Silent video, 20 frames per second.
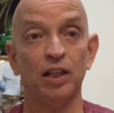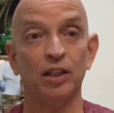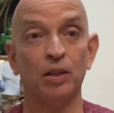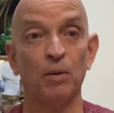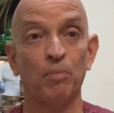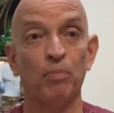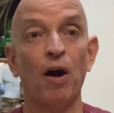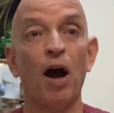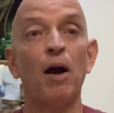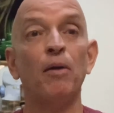the
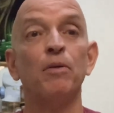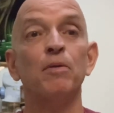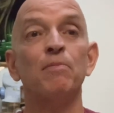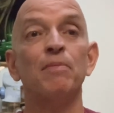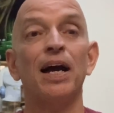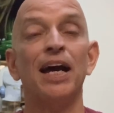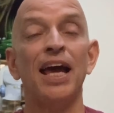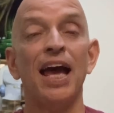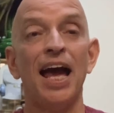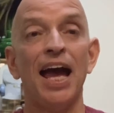problem
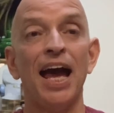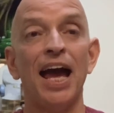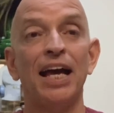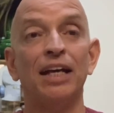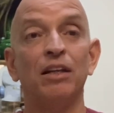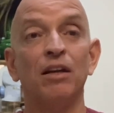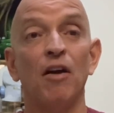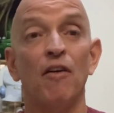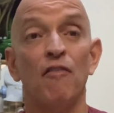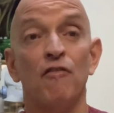I
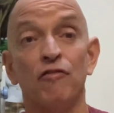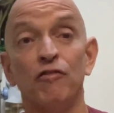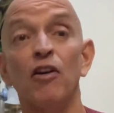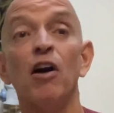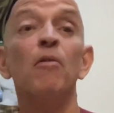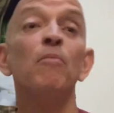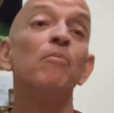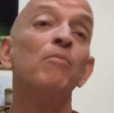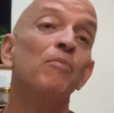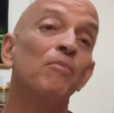had
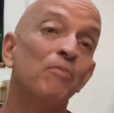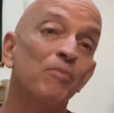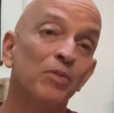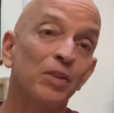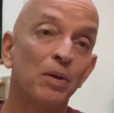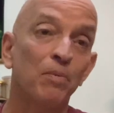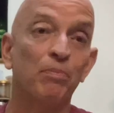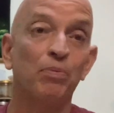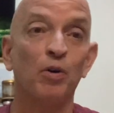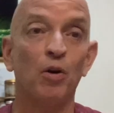from
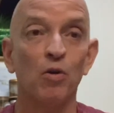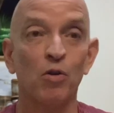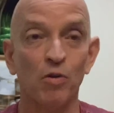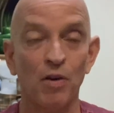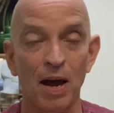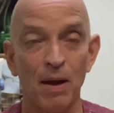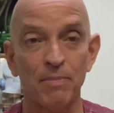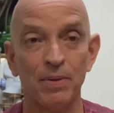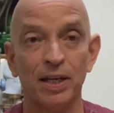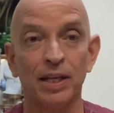the
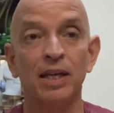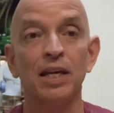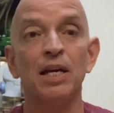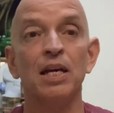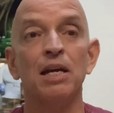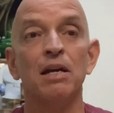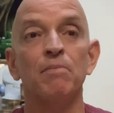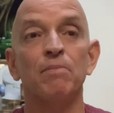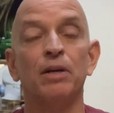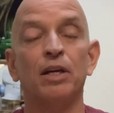programming.
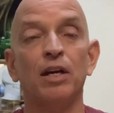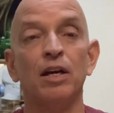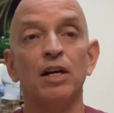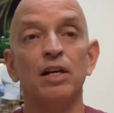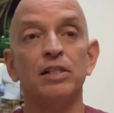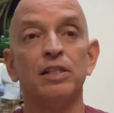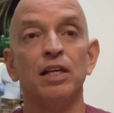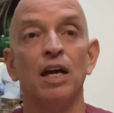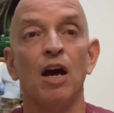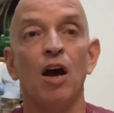
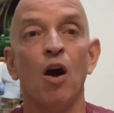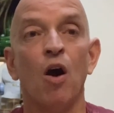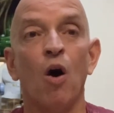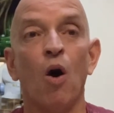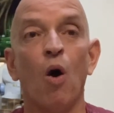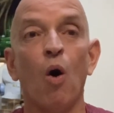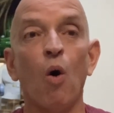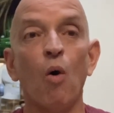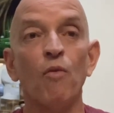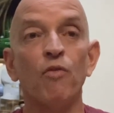Because
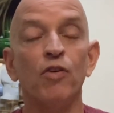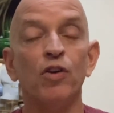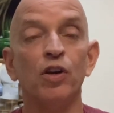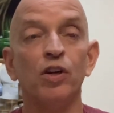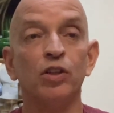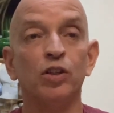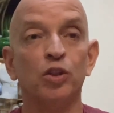over